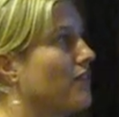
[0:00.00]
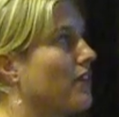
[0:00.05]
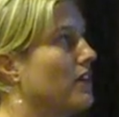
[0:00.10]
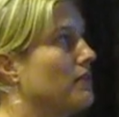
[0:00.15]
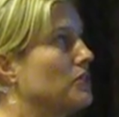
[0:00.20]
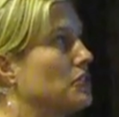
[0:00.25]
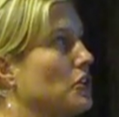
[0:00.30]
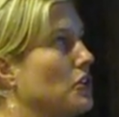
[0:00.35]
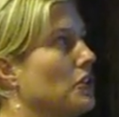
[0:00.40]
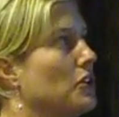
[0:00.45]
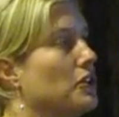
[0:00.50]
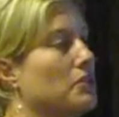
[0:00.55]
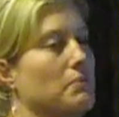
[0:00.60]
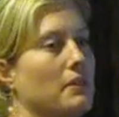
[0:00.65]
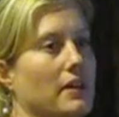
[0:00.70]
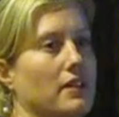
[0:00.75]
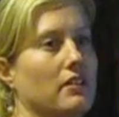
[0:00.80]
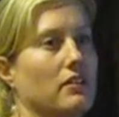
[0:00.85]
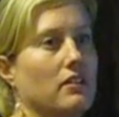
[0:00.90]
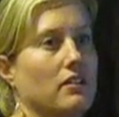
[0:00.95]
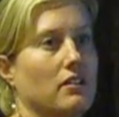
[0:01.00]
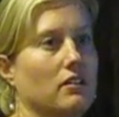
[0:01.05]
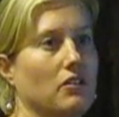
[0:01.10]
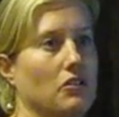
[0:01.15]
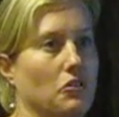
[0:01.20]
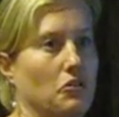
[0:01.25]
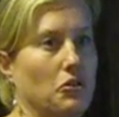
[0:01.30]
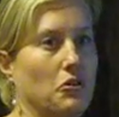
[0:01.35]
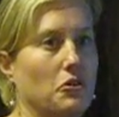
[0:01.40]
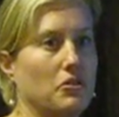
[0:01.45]
from solar, but
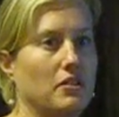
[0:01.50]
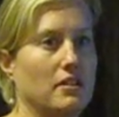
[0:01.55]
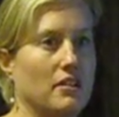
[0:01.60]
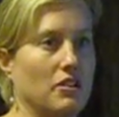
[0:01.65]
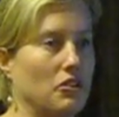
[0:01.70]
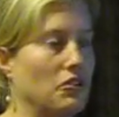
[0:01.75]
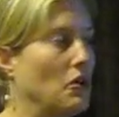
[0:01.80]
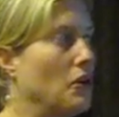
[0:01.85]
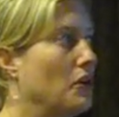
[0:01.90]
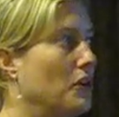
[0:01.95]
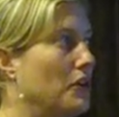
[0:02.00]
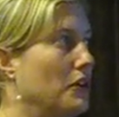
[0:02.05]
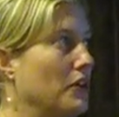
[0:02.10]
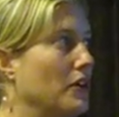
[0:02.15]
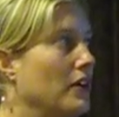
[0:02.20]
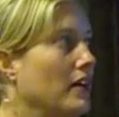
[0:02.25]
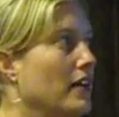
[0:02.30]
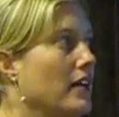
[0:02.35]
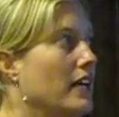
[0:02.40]
using the solar